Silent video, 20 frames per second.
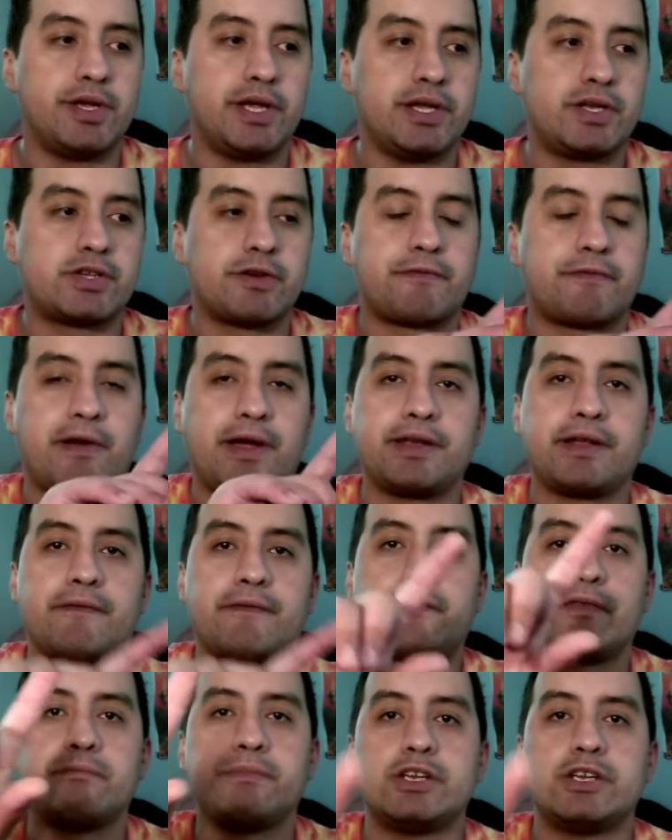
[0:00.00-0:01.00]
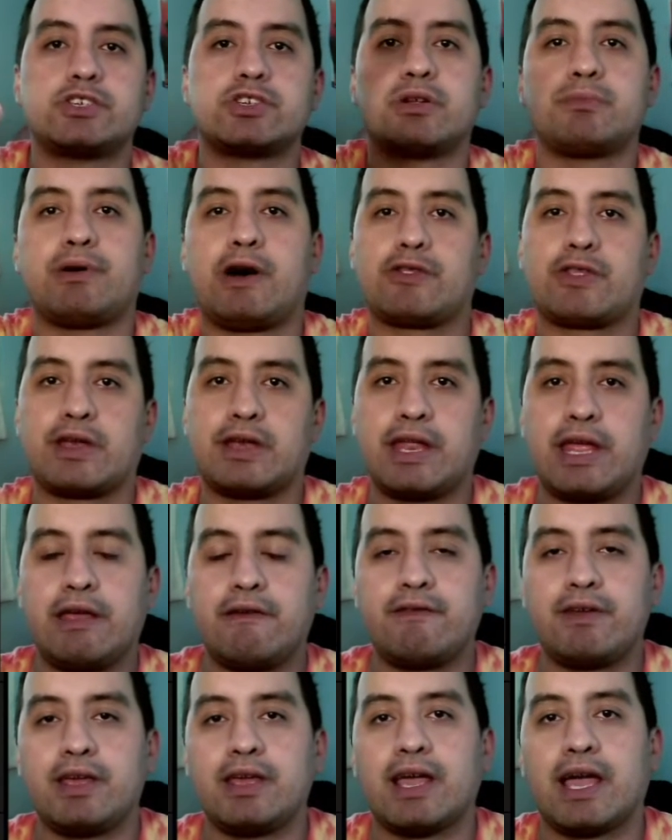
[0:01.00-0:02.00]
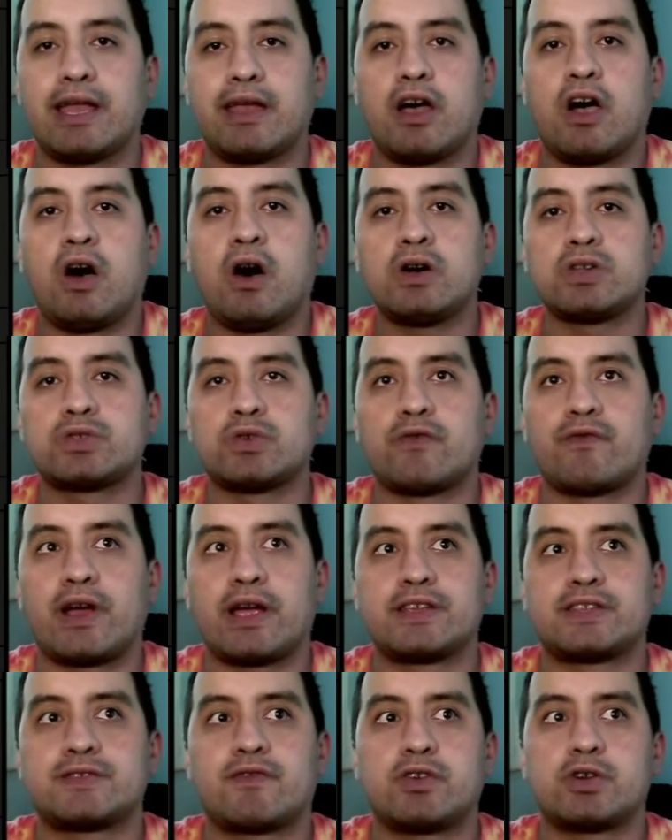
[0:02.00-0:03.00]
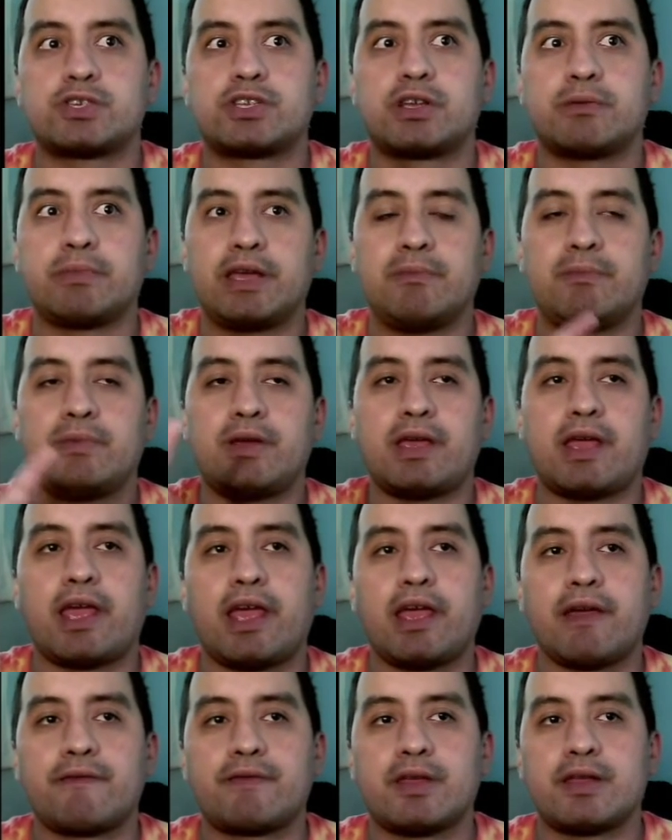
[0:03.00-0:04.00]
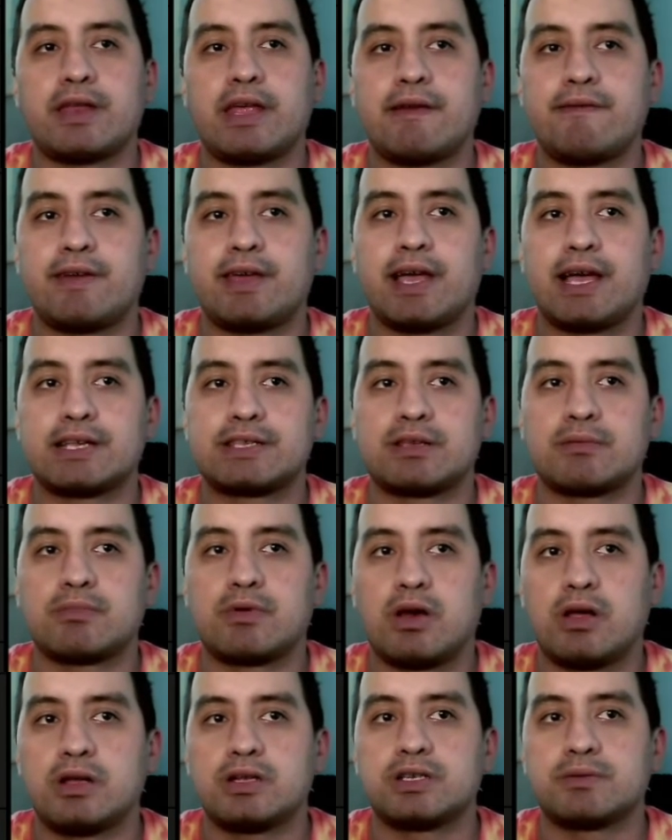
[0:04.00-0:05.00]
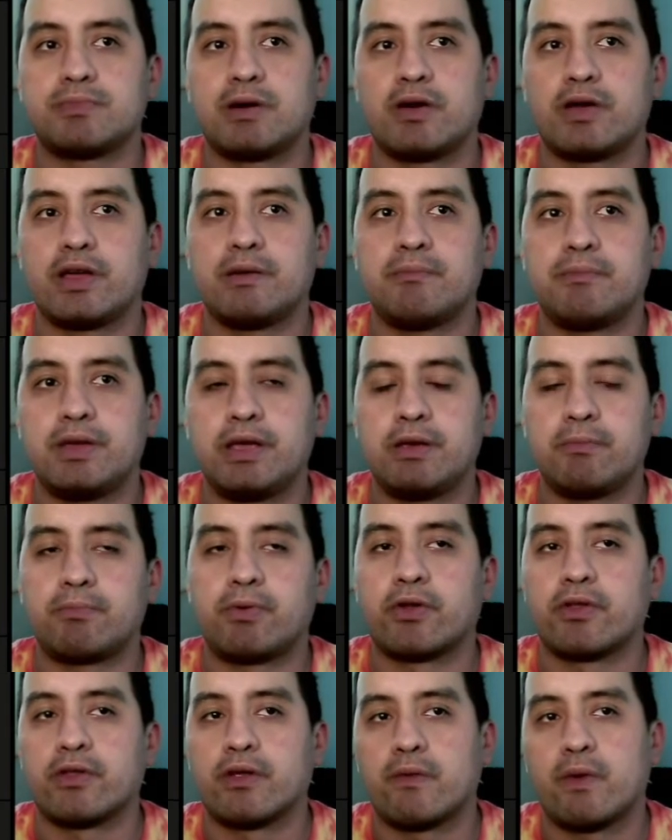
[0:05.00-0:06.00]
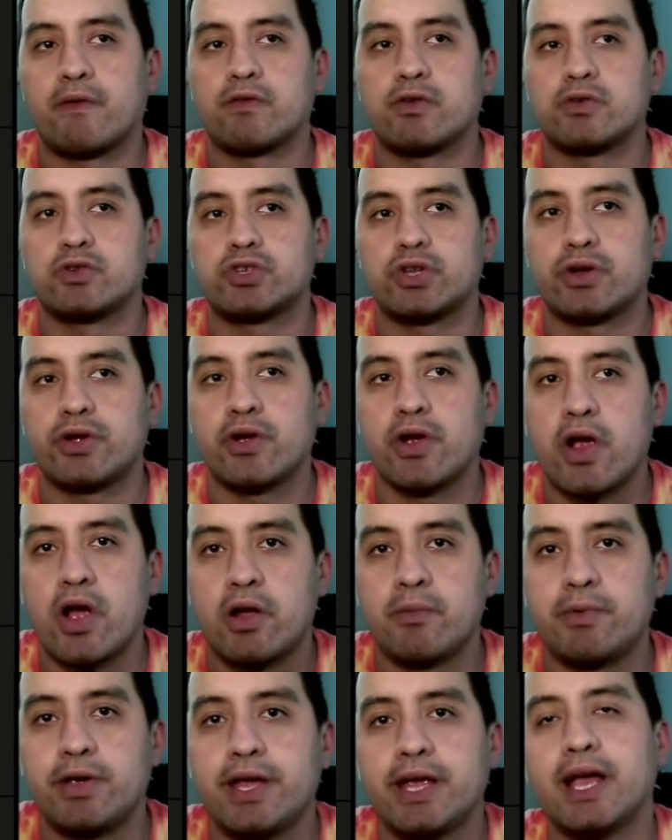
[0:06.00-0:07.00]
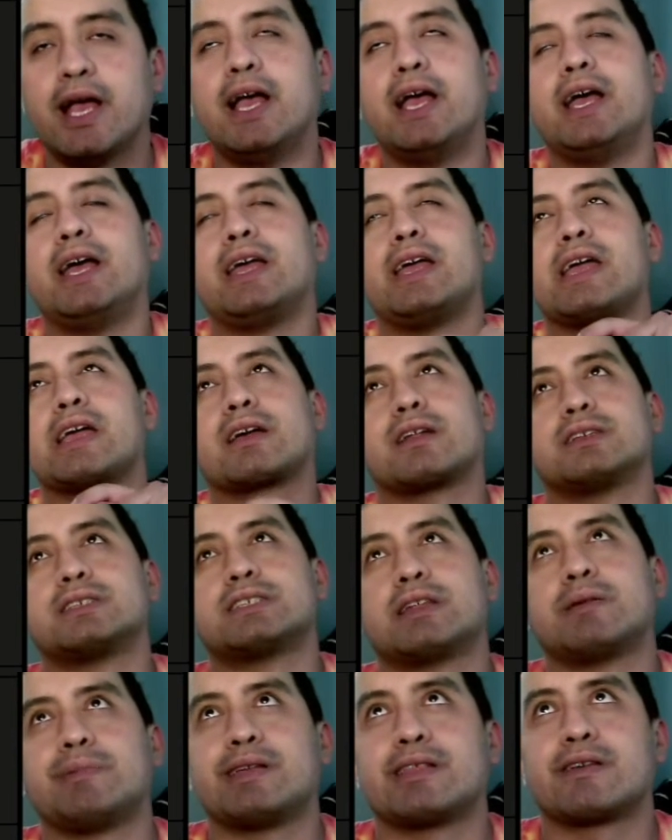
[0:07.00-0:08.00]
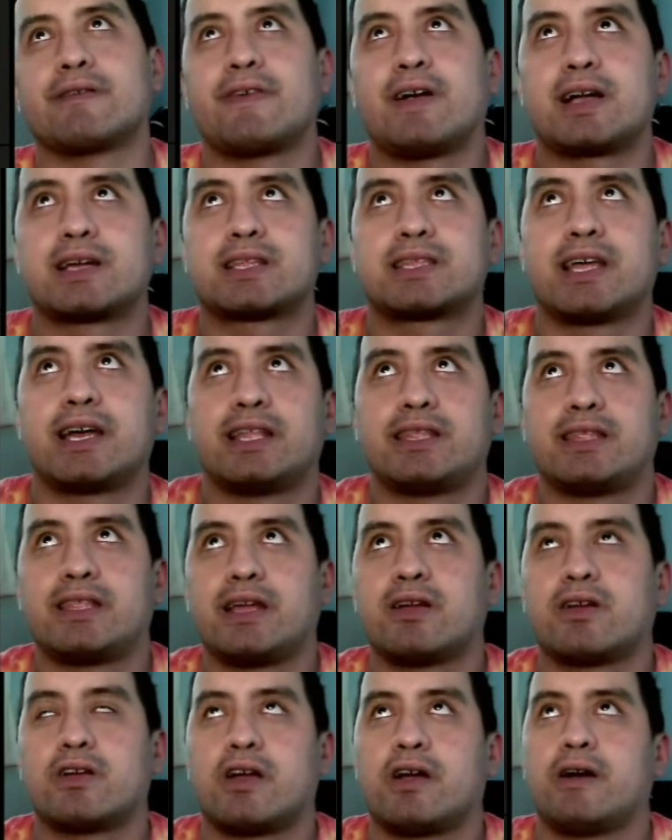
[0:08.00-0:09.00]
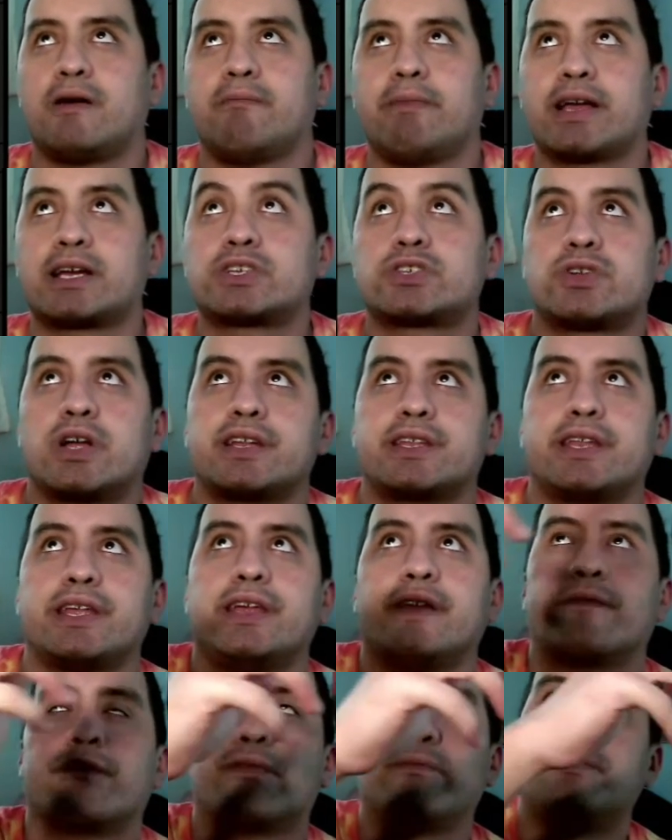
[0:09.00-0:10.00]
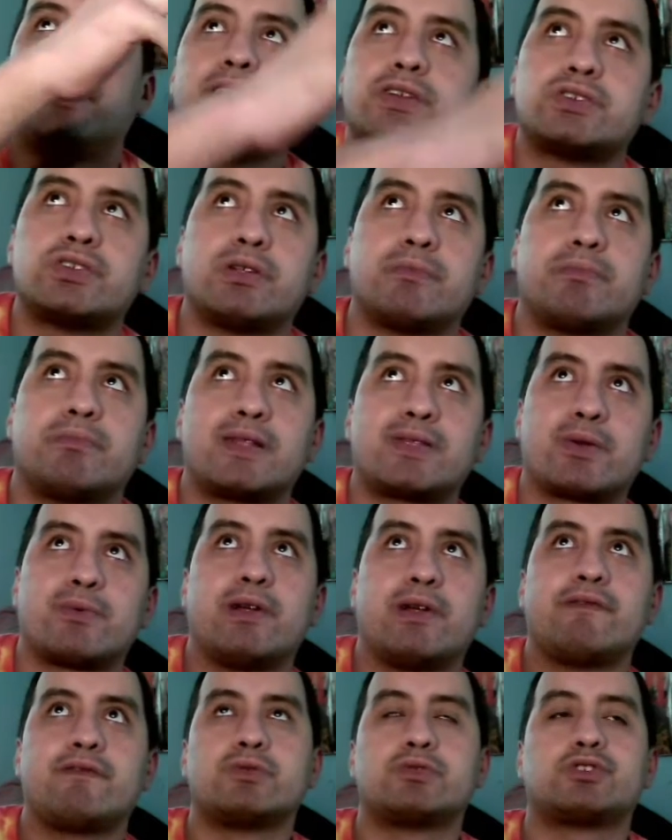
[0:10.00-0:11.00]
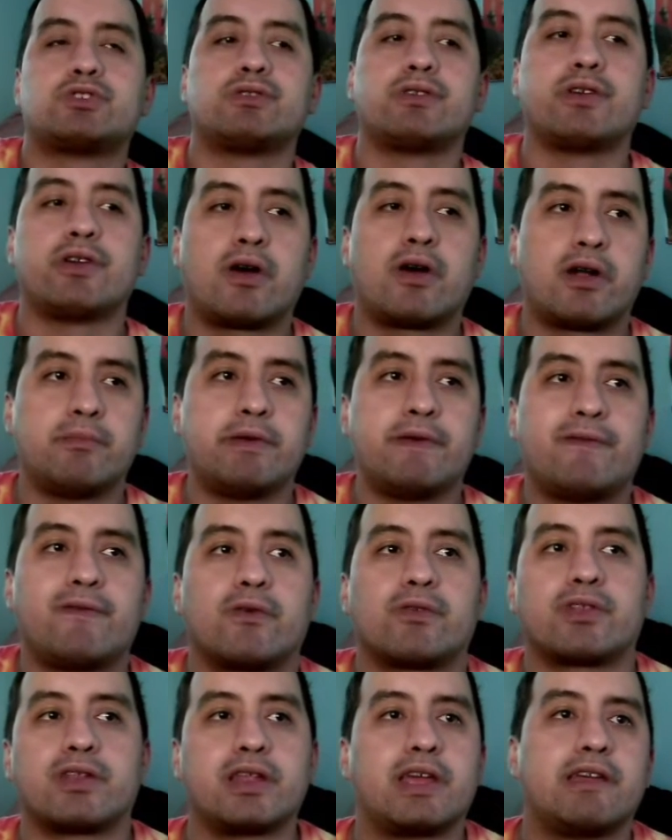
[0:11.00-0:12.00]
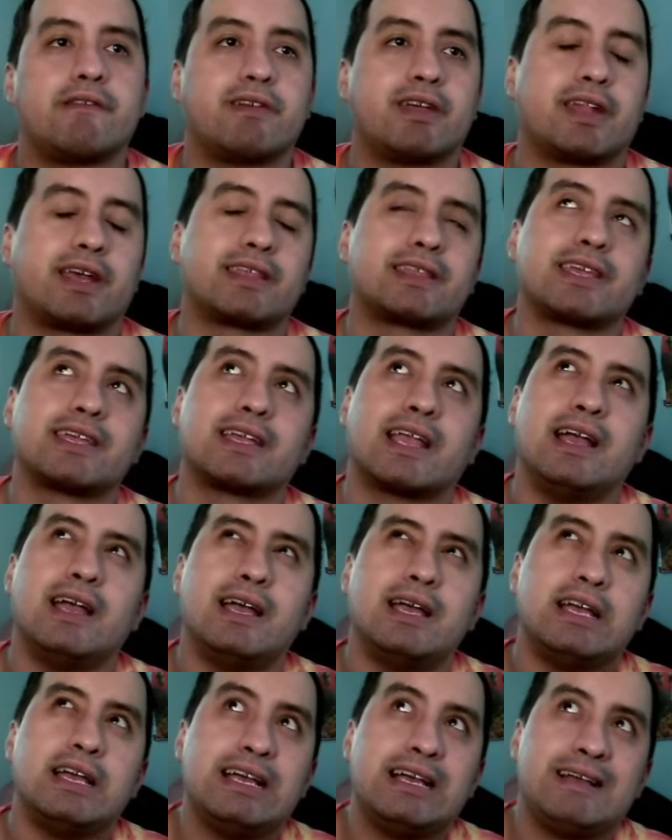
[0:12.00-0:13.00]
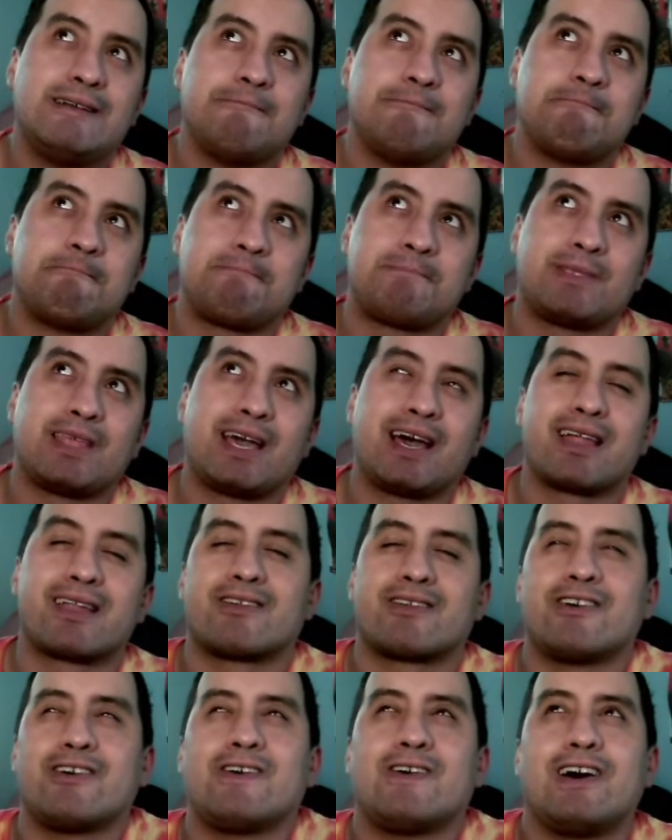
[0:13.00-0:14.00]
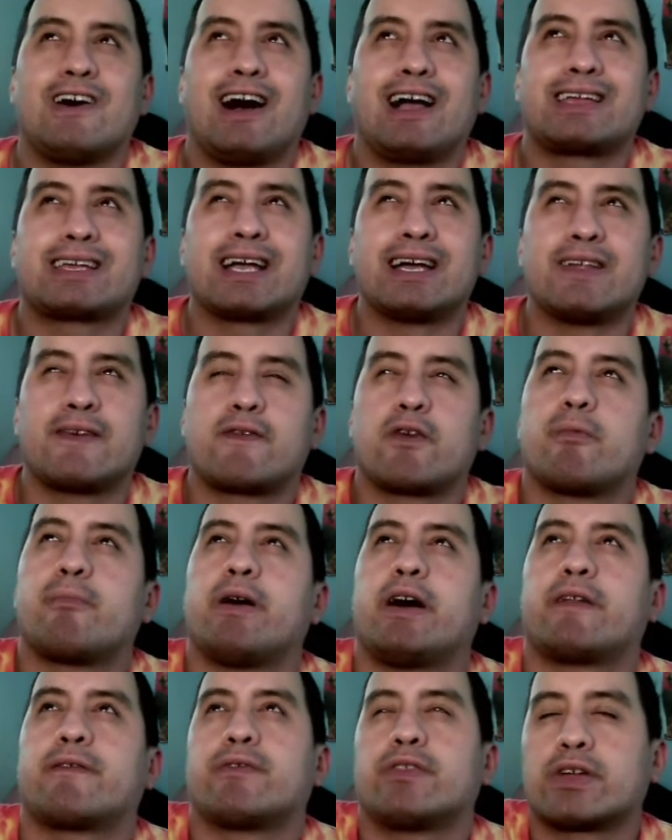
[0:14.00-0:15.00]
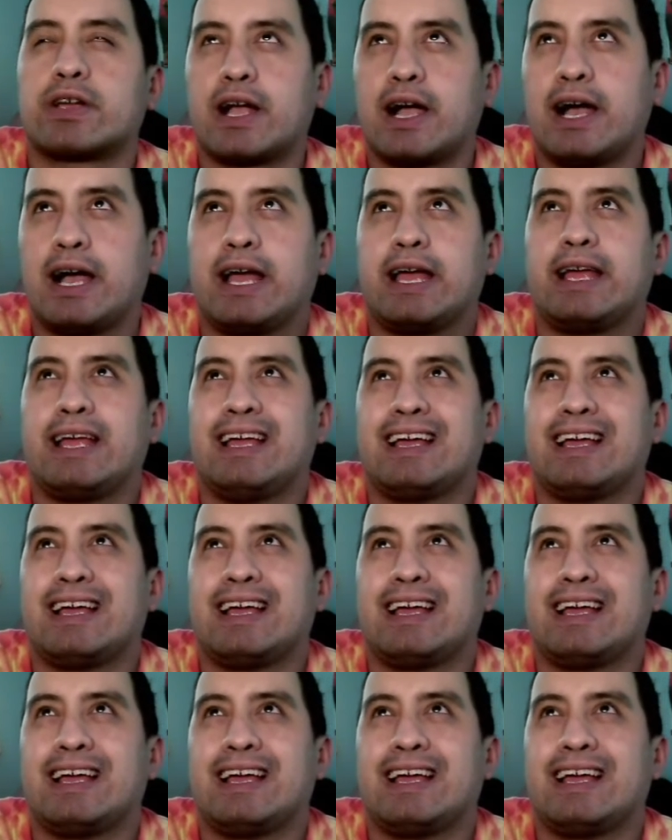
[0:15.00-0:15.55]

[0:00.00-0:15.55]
to find information about the Navy, and also vice versa. Maybe if the Navy has some knowledge about him being part of the Revolutionary Army, it could easily be the fact that they're extracting information about the Revolutionary Army for the Navy. And I think, I don't know, I kind of feel bad for the guy.